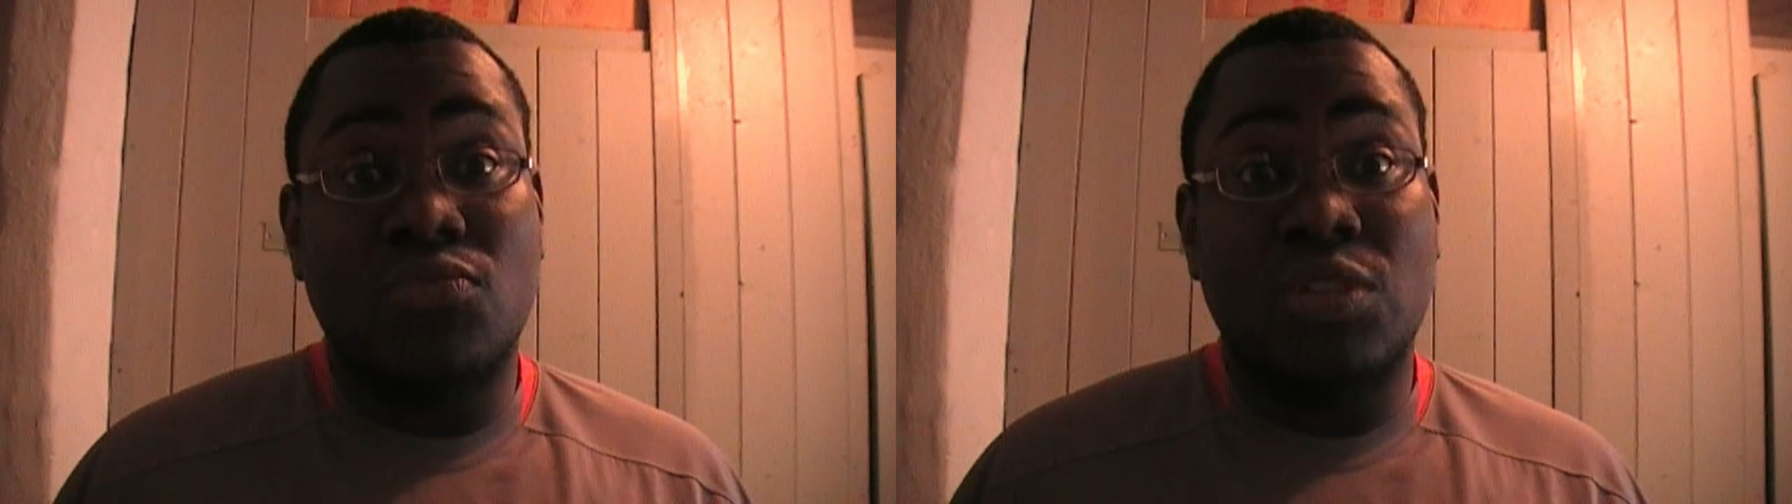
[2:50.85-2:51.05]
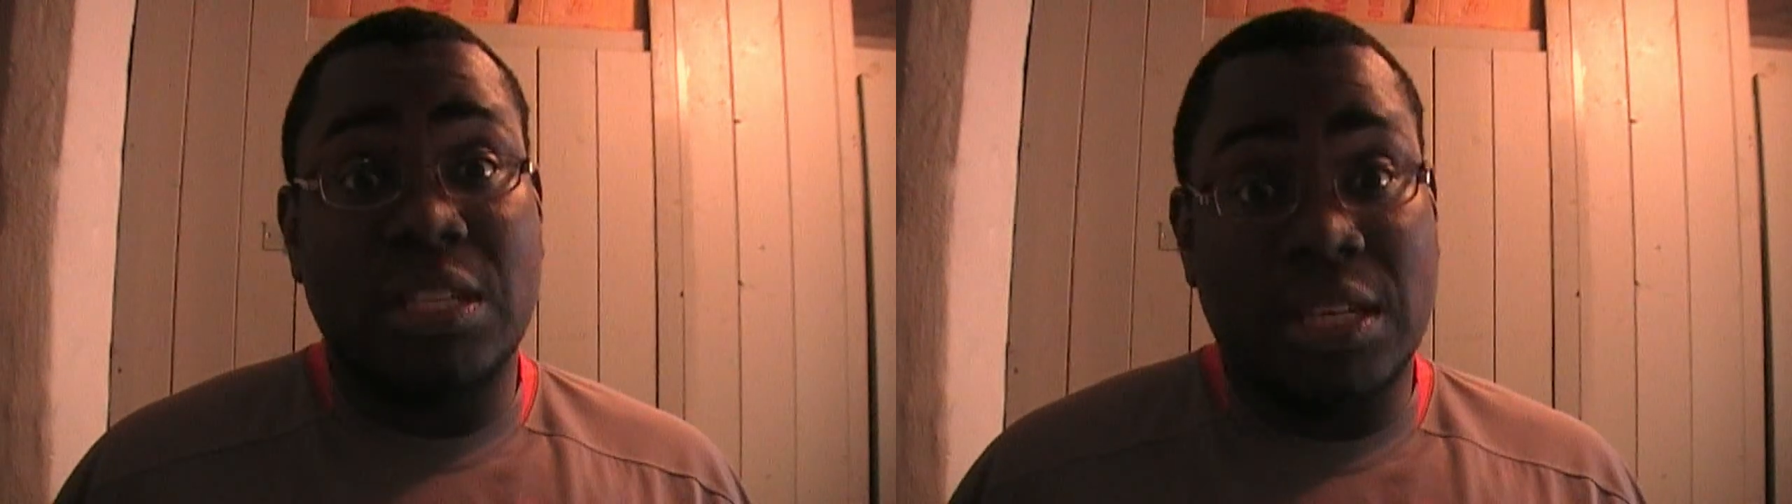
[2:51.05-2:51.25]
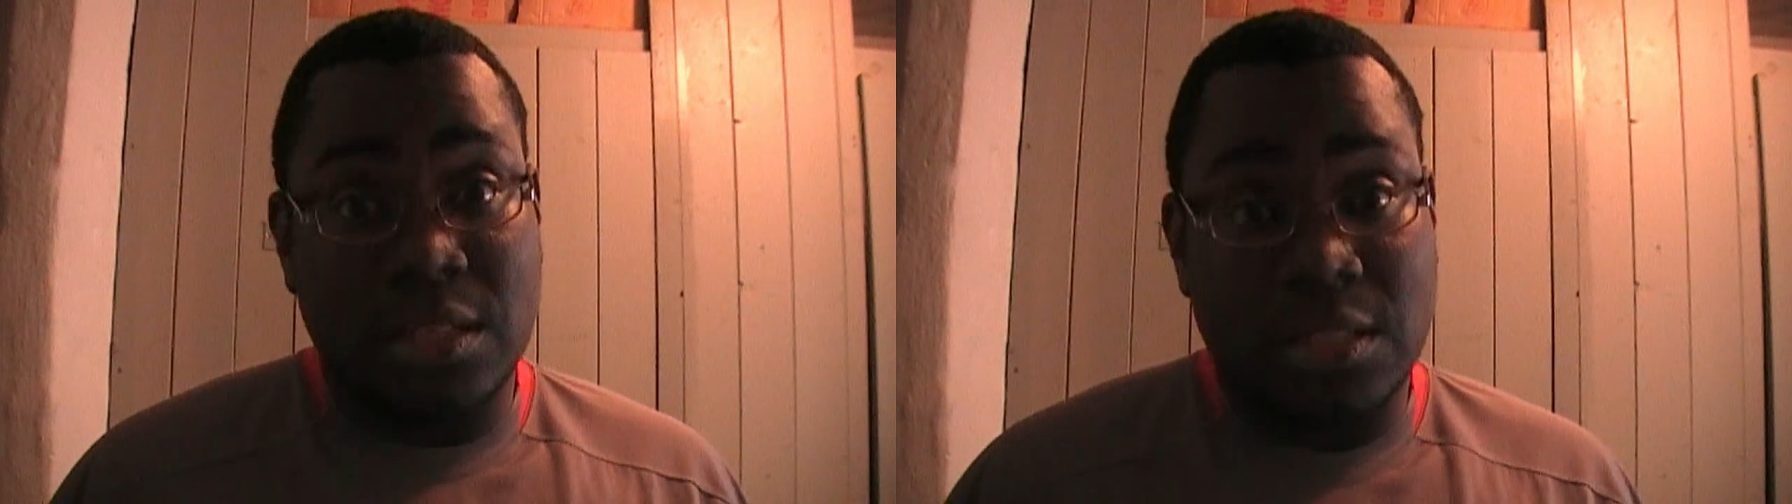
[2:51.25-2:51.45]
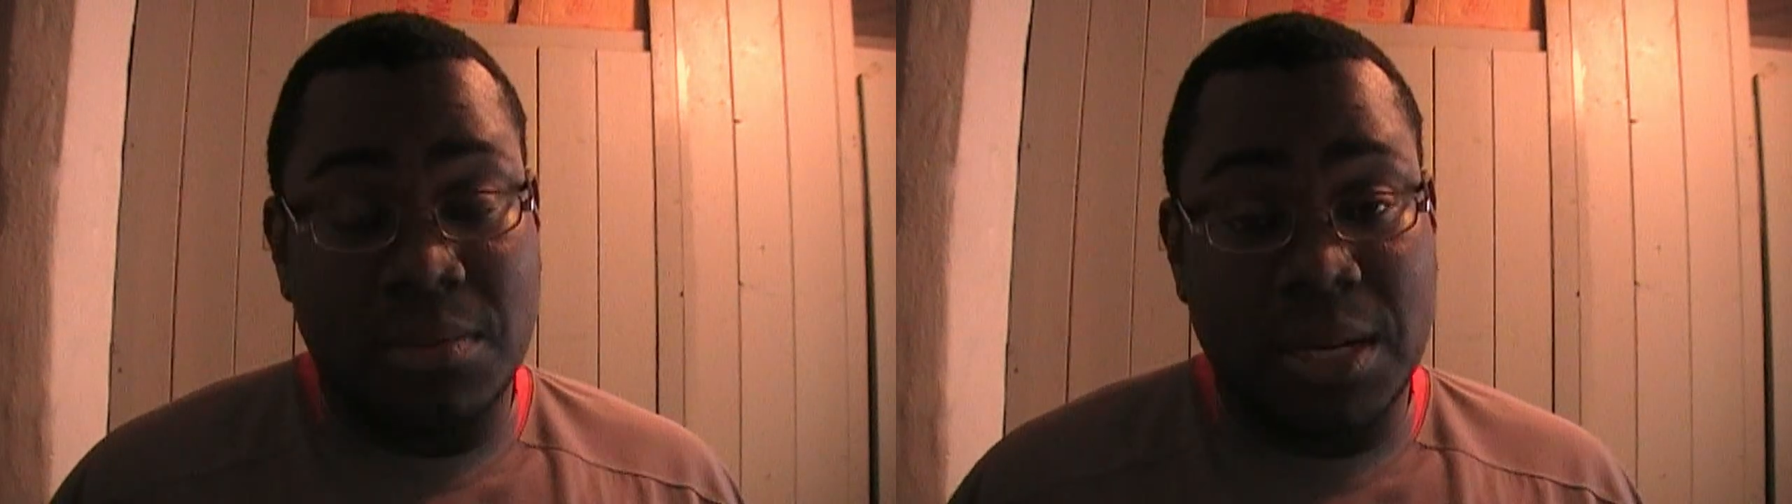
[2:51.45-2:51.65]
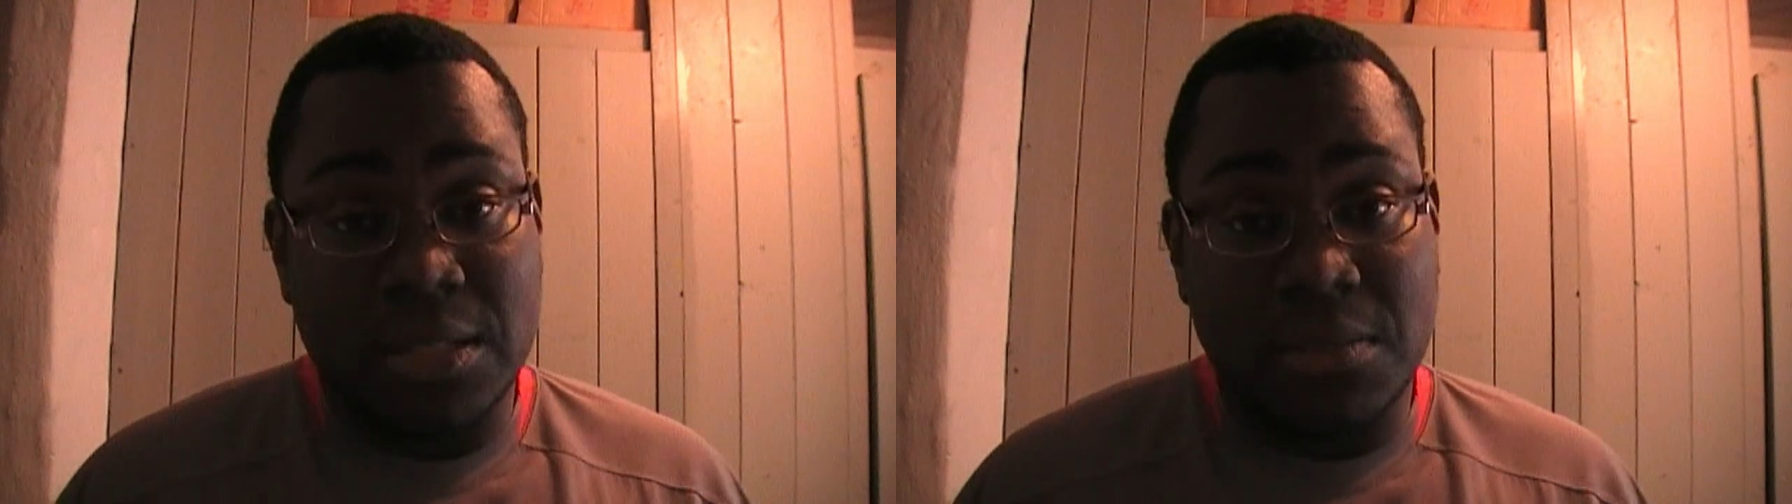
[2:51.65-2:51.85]
ridiculous
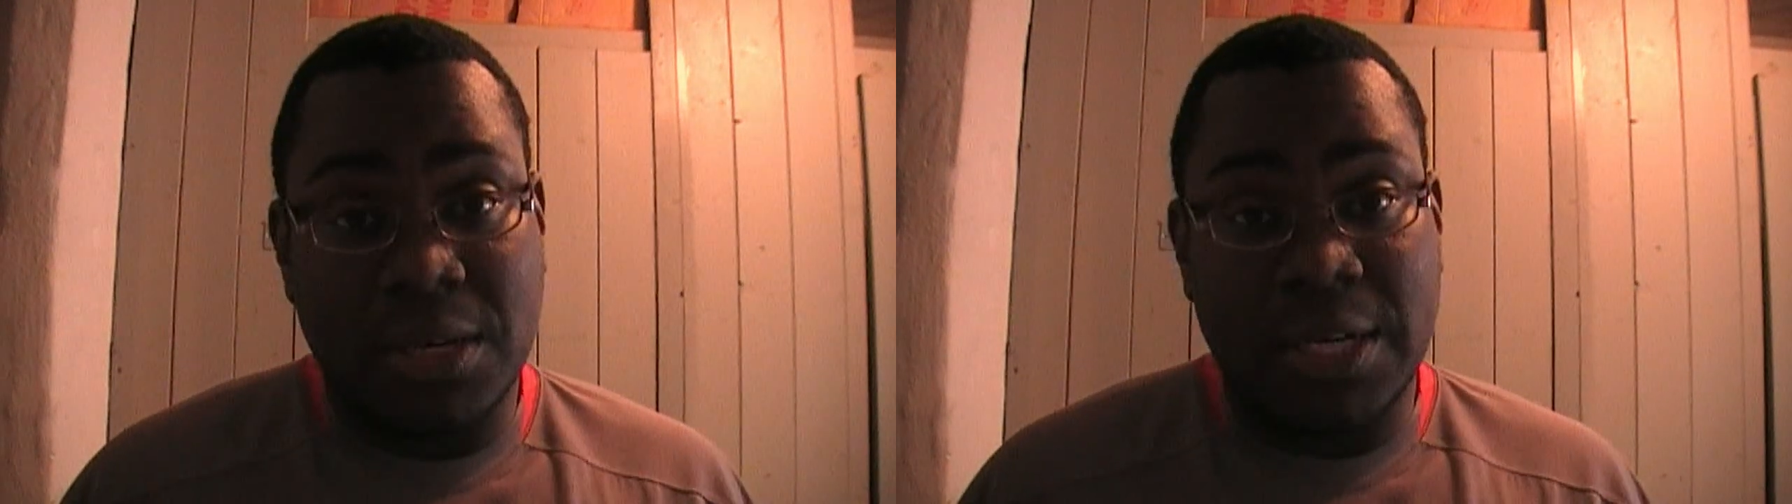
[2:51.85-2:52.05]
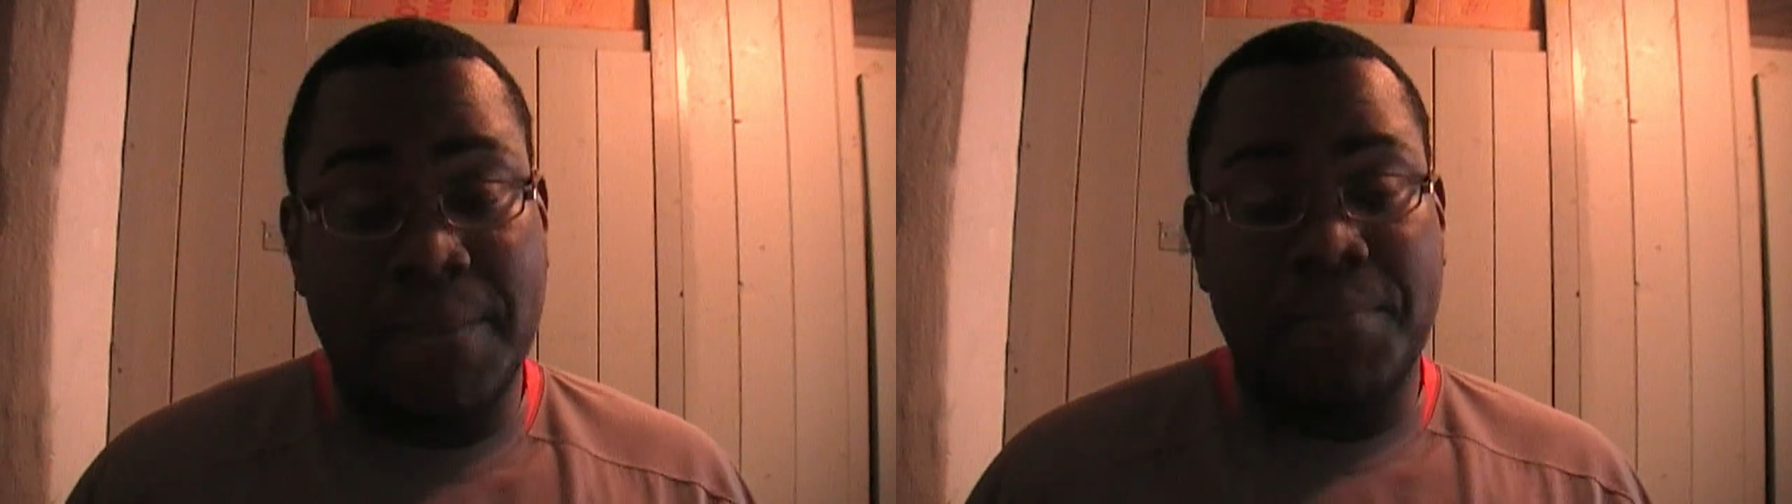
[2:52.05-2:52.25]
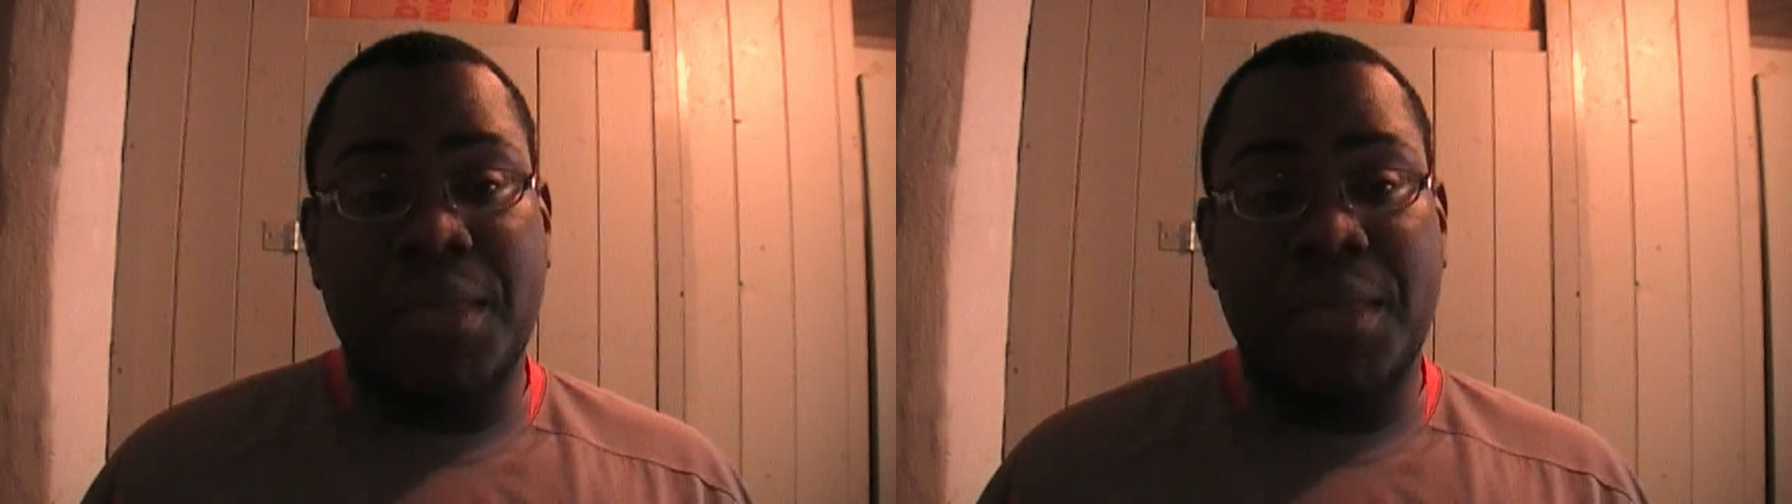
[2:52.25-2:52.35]
amounts of money.